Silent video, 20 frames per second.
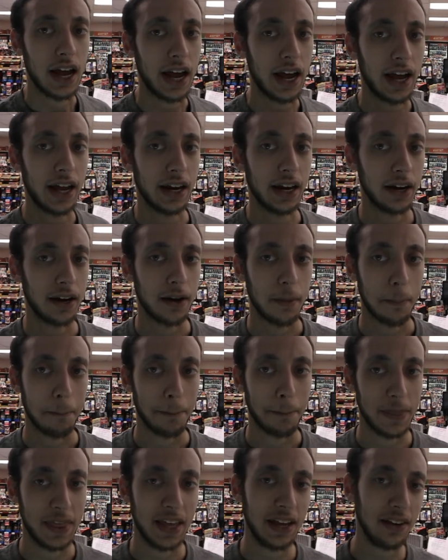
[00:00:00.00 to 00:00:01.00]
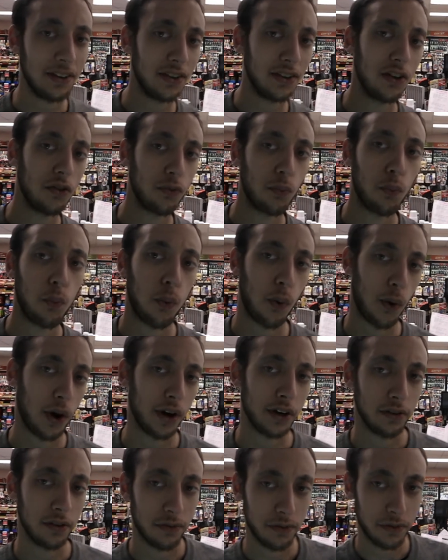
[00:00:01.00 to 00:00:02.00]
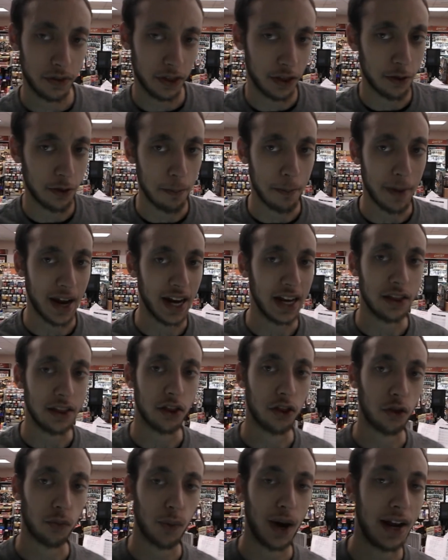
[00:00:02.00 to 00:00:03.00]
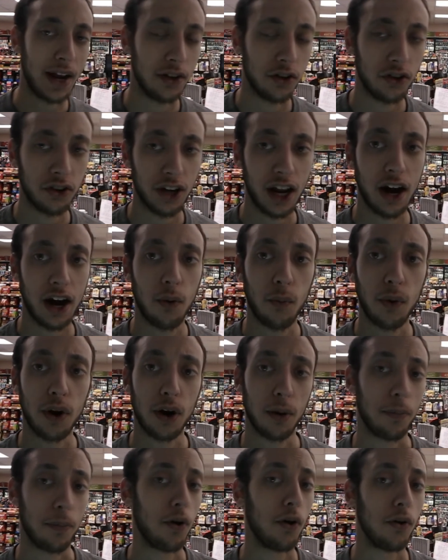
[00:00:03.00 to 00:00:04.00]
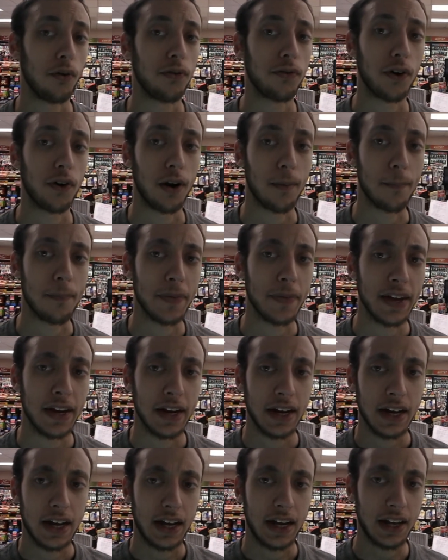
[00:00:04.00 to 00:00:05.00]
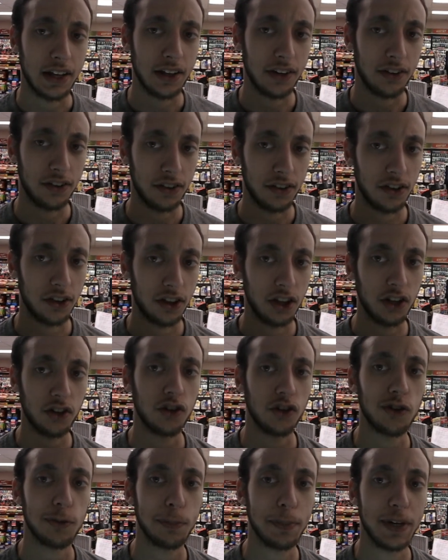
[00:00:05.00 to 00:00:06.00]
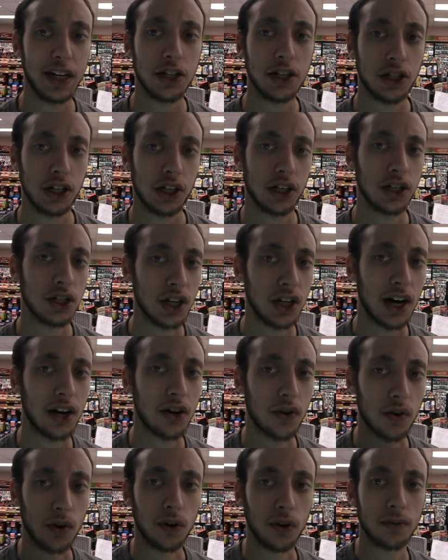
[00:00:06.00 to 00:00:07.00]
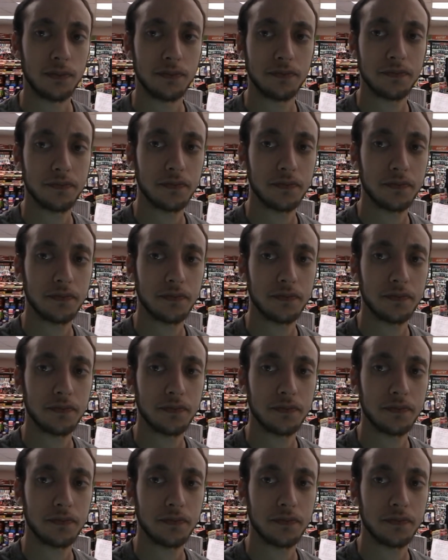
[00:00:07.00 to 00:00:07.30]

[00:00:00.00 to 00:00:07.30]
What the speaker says: And this is one of the main threads that I want to pull from, is the speech in general.